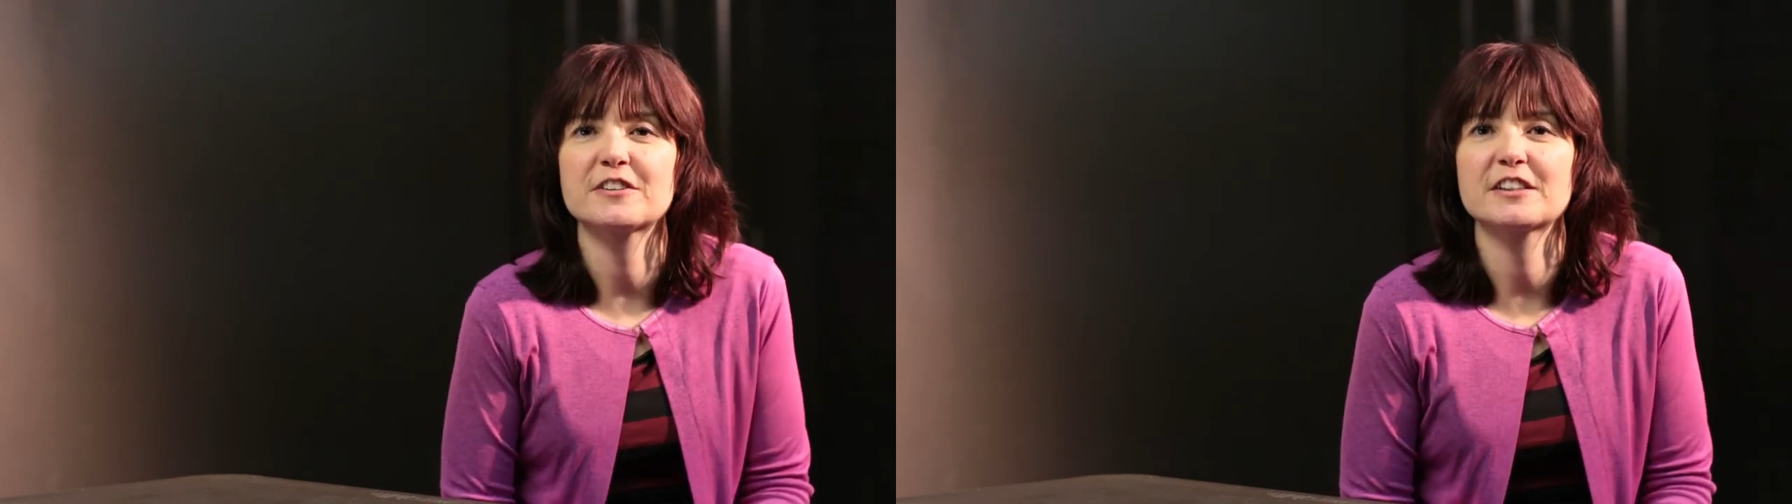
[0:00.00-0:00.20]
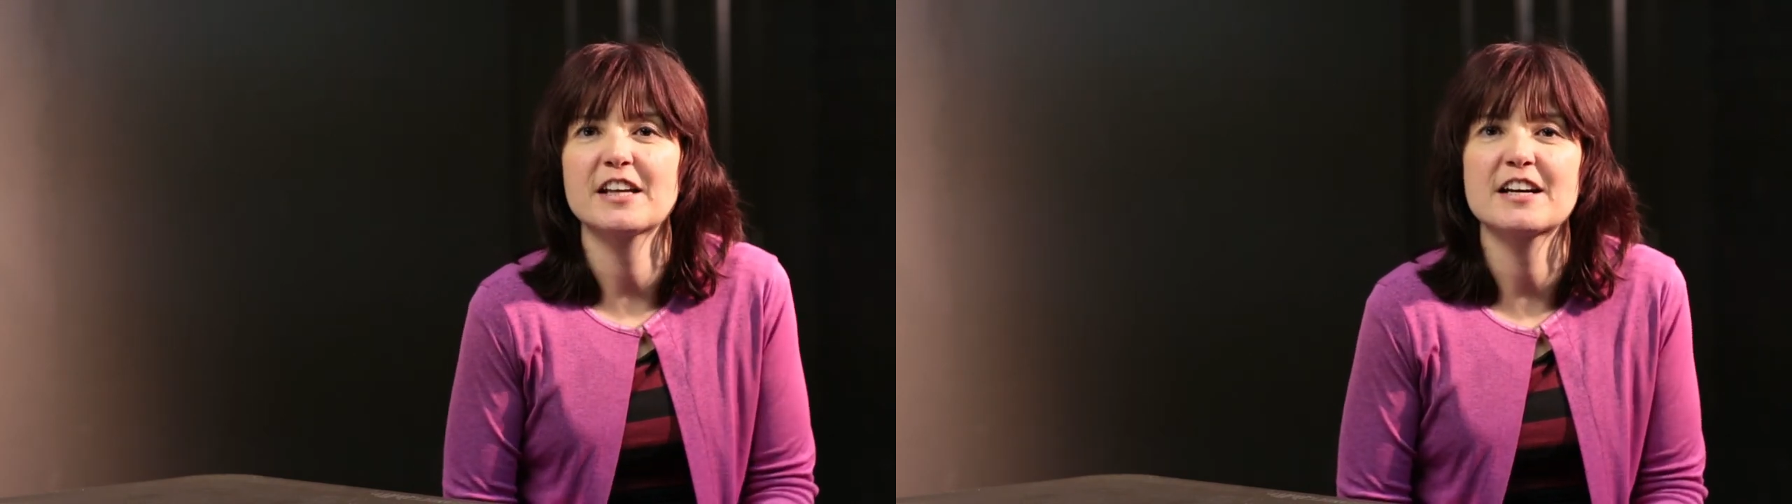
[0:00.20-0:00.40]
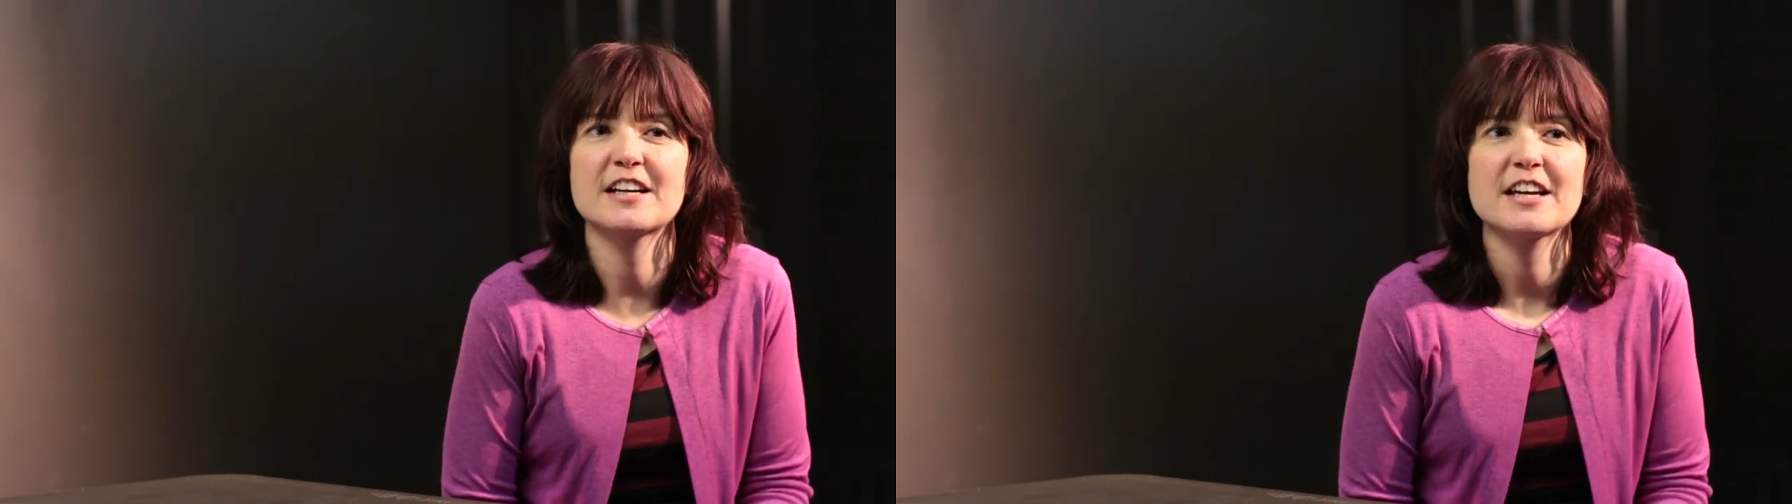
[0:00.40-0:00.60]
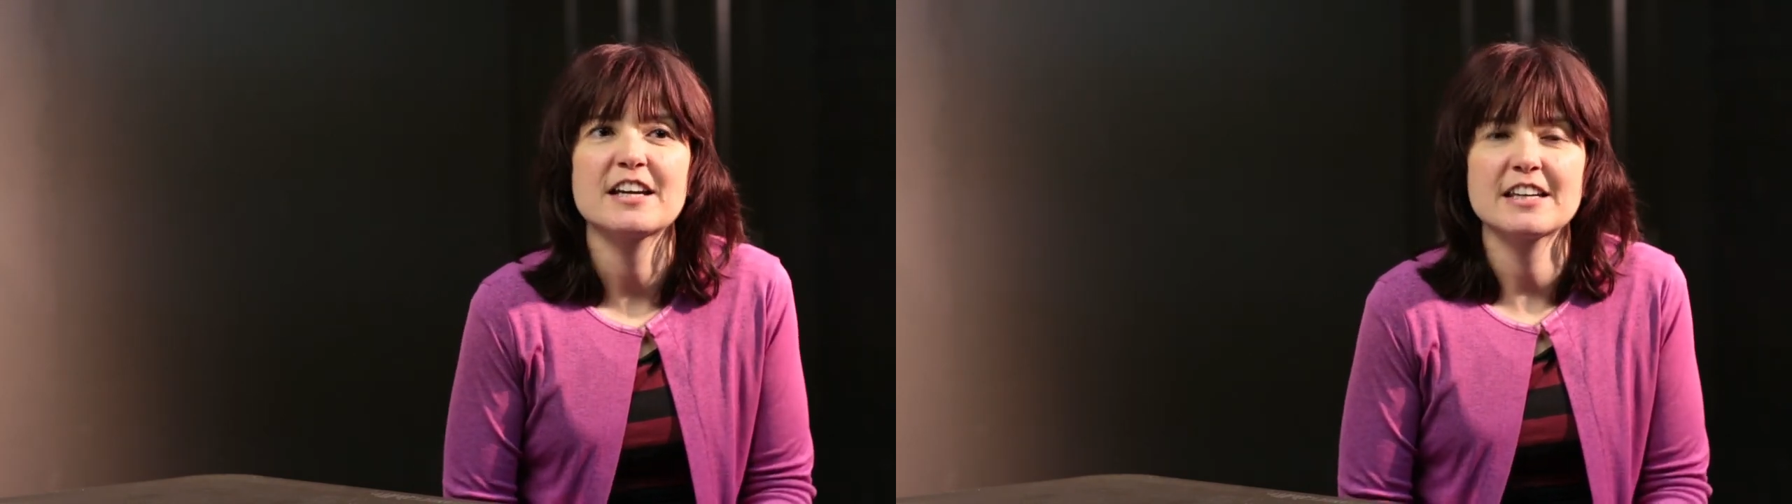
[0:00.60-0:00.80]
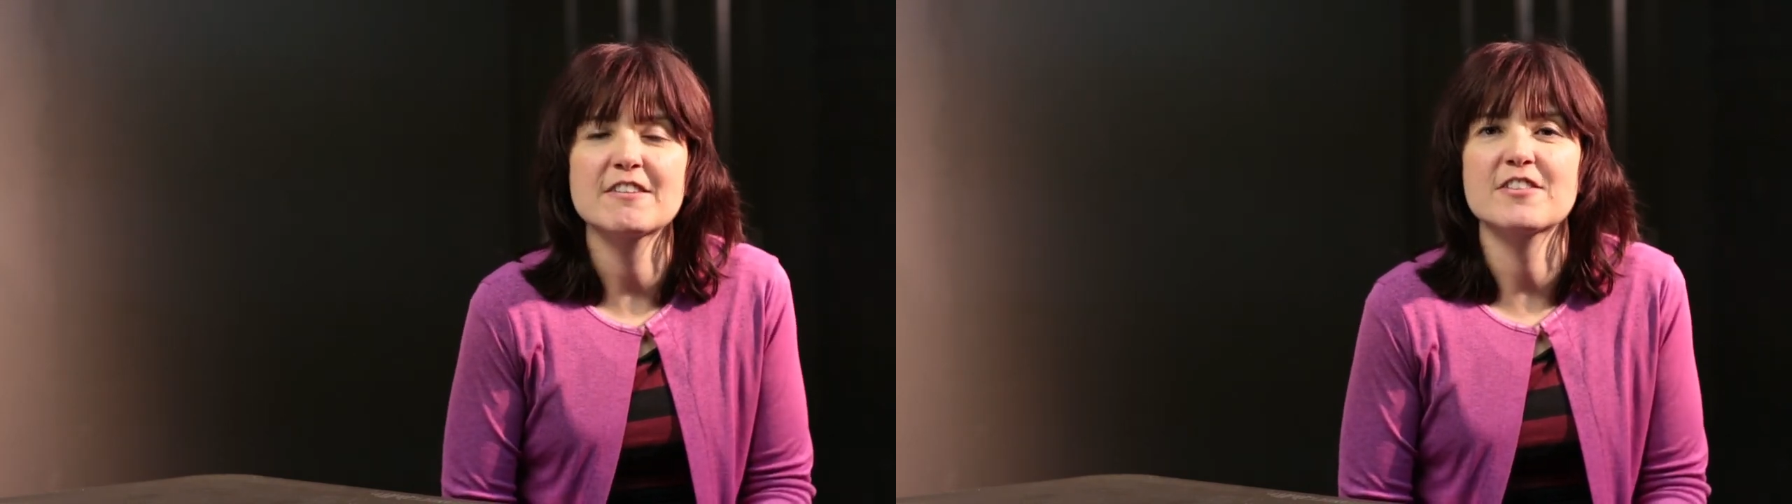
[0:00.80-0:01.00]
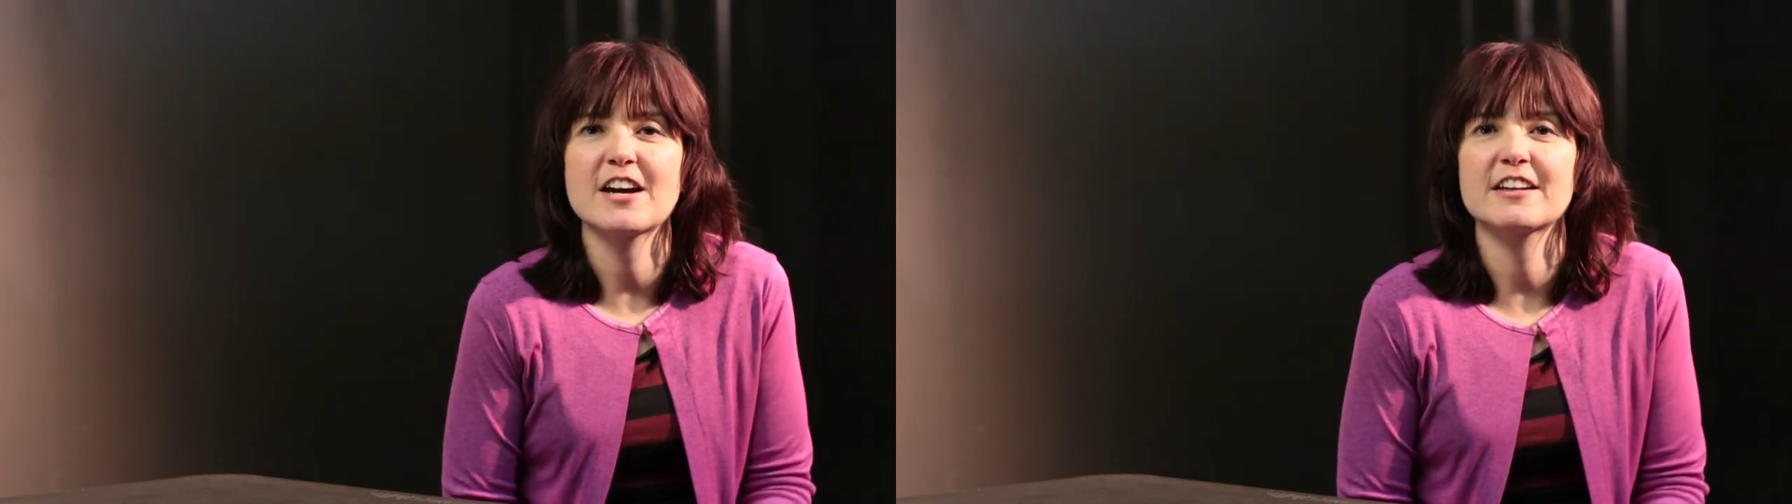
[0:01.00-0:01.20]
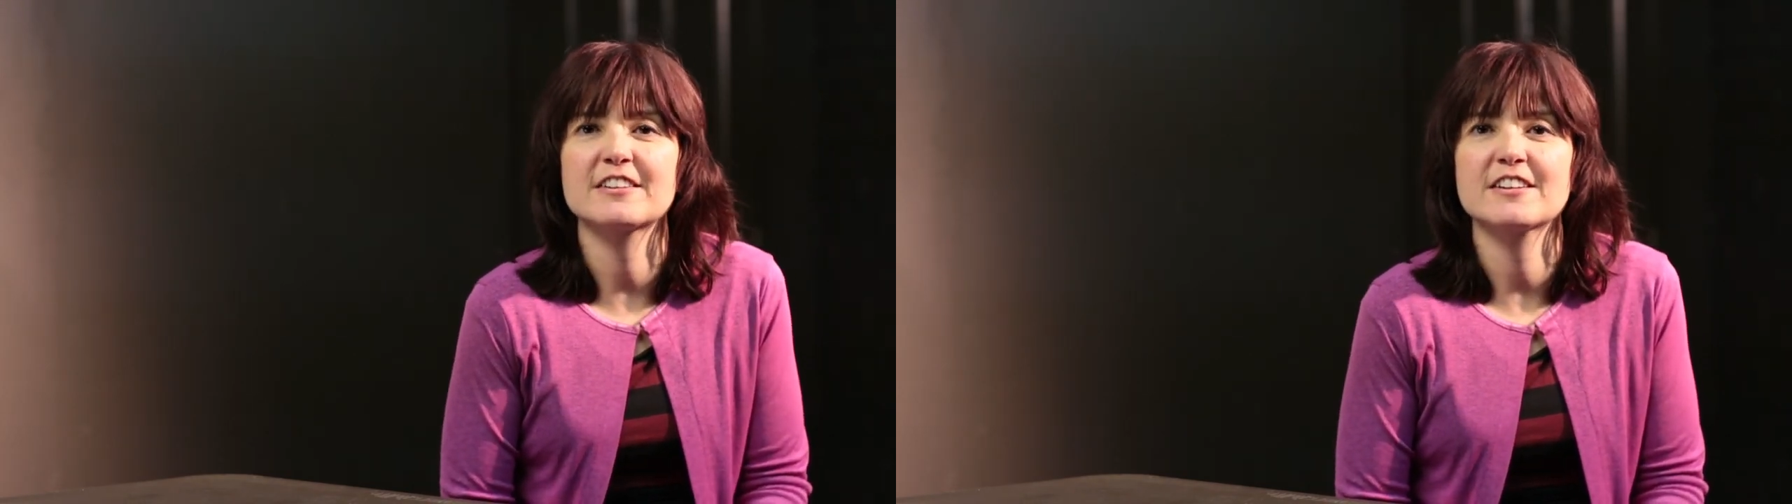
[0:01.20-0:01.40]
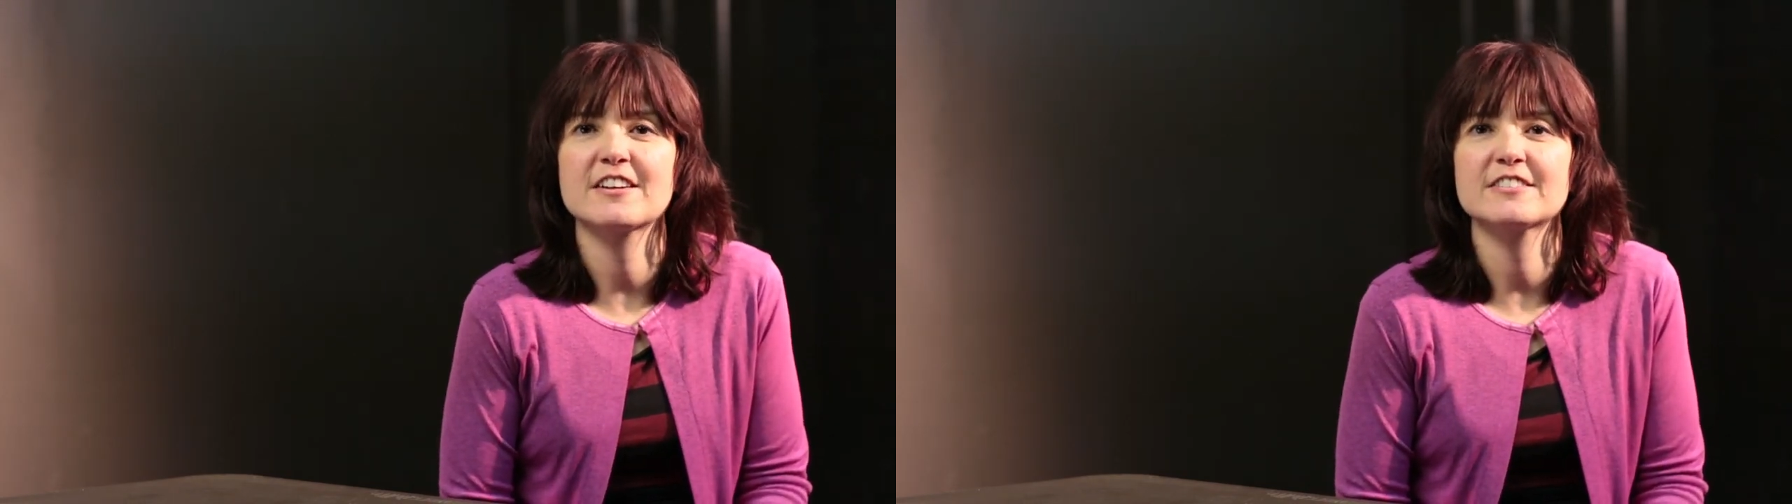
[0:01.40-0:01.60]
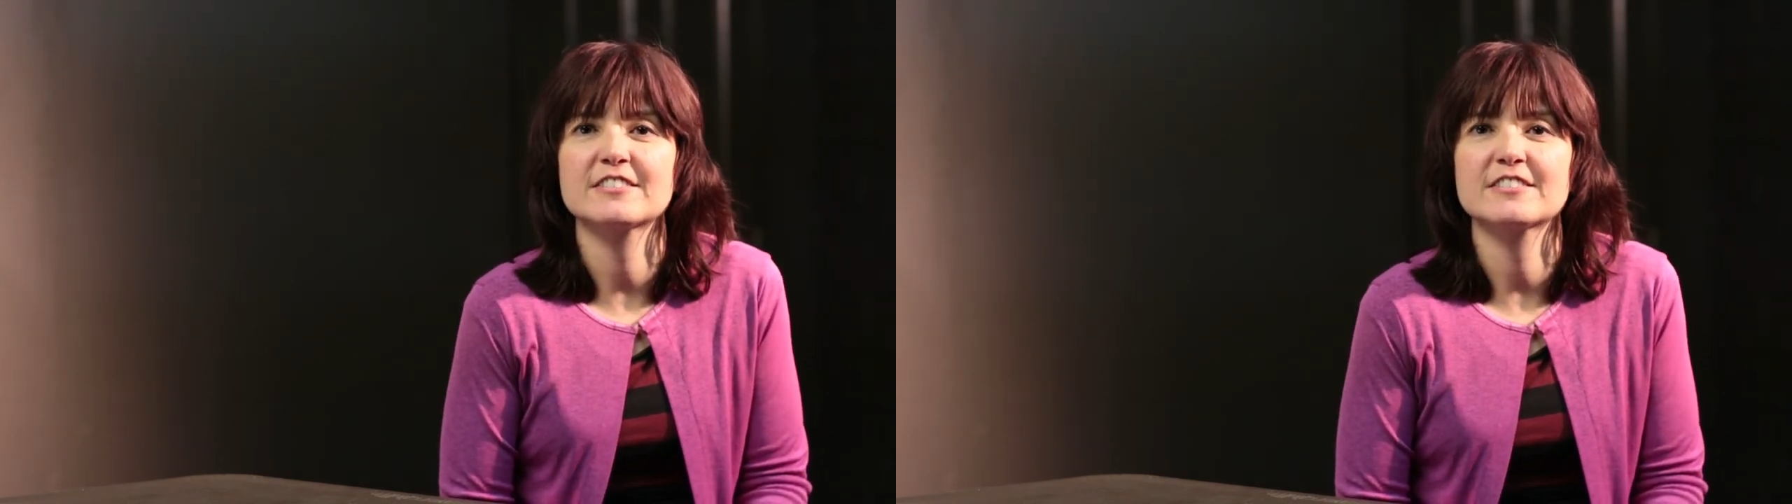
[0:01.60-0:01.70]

will uh, give that,